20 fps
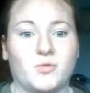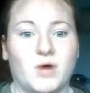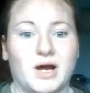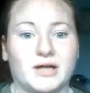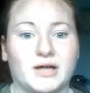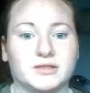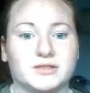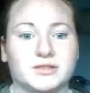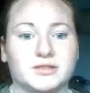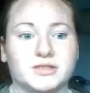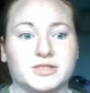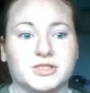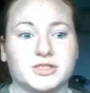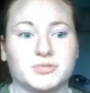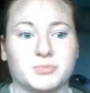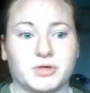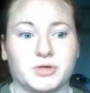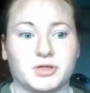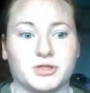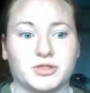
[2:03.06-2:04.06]
wildly
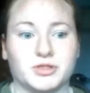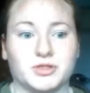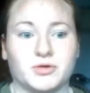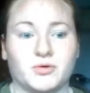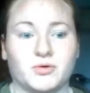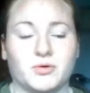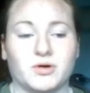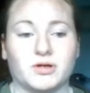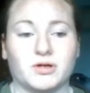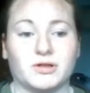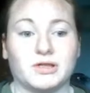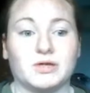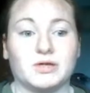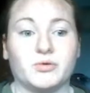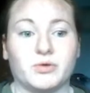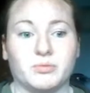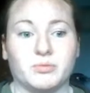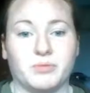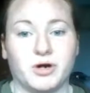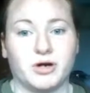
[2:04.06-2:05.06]
dispersed, or
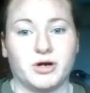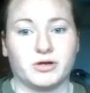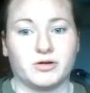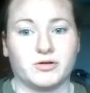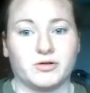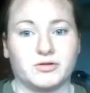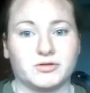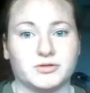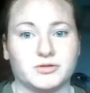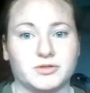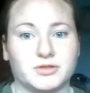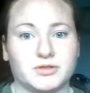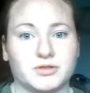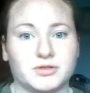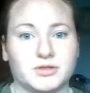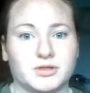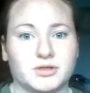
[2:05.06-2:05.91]
liquid particles.